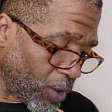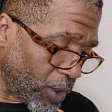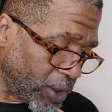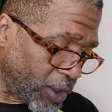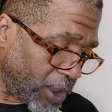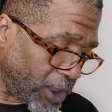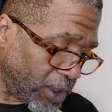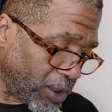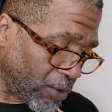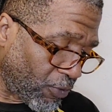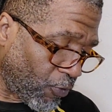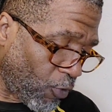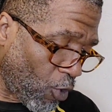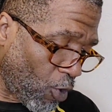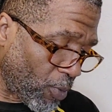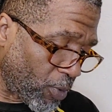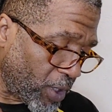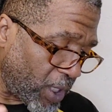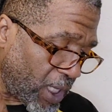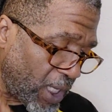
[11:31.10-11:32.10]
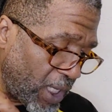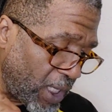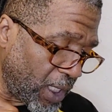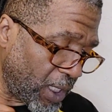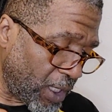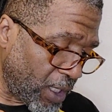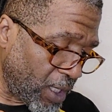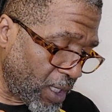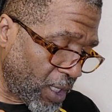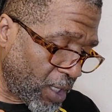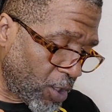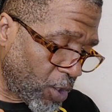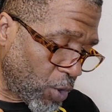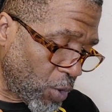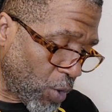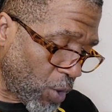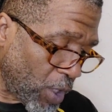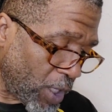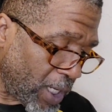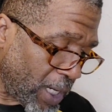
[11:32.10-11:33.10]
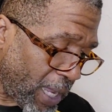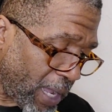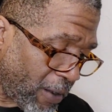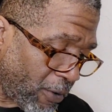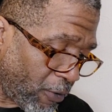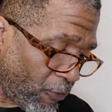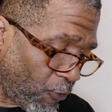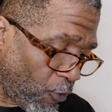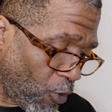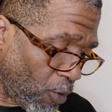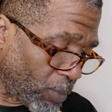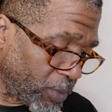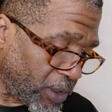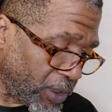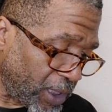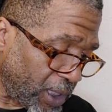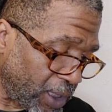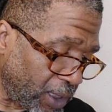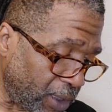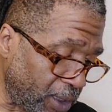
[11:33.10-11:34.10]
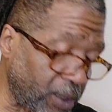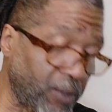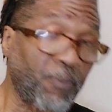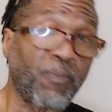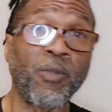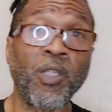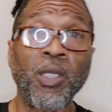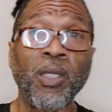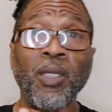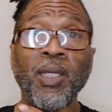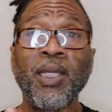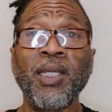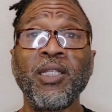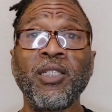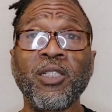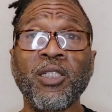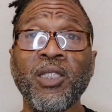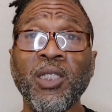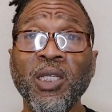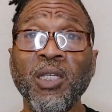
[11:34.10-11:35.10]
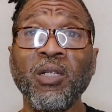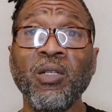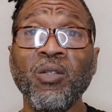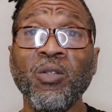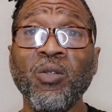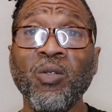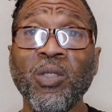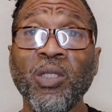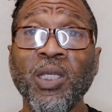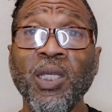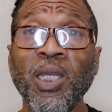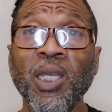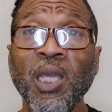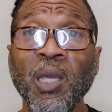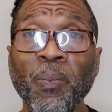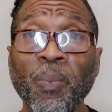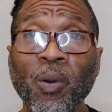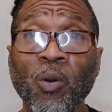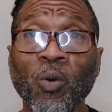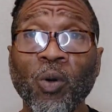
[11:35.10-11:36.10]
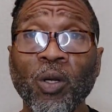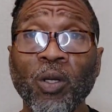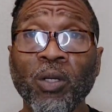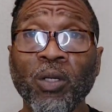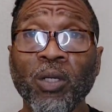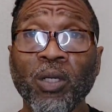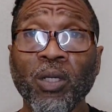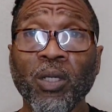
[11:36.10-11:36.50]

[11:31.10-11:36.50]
just a former king. You are now a former citizen. He's still the emperor.